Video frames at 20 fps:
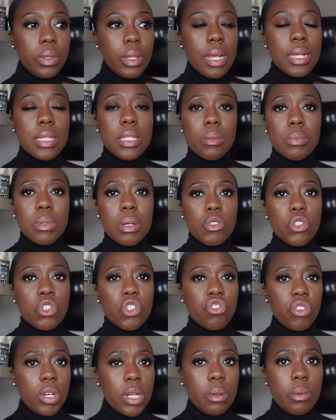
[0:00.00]
and sometimes you're
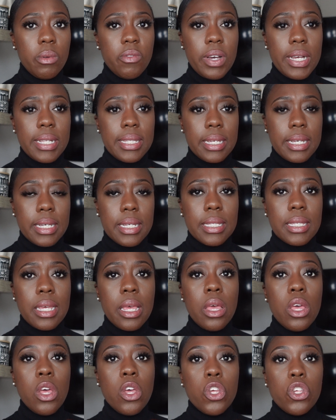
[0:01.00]
struggling with ideas,
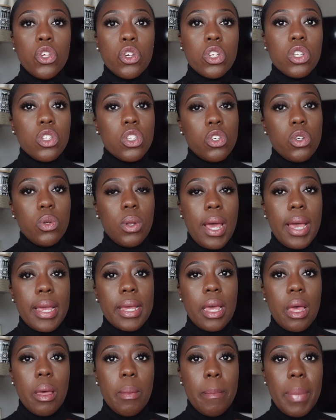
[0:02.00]
you can do
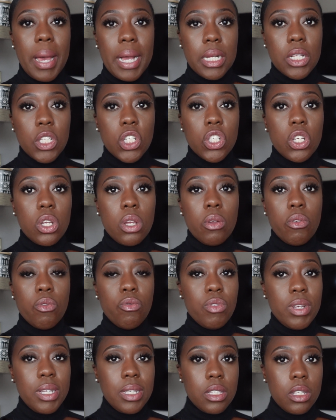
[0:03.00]
like a batch
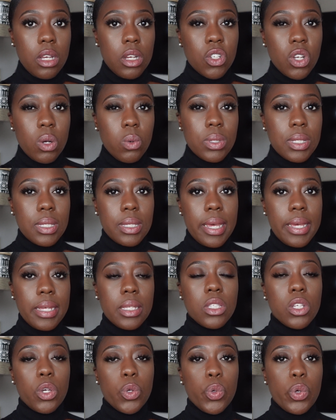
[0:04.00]
research, I would say.
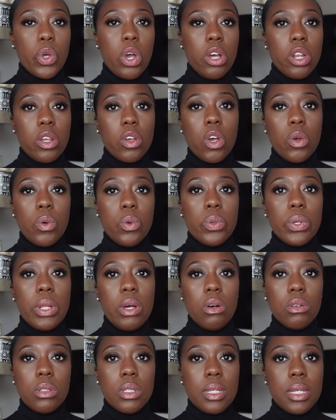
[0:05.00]
So you kind of go
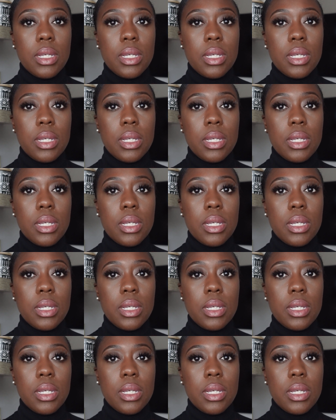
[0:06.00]
onto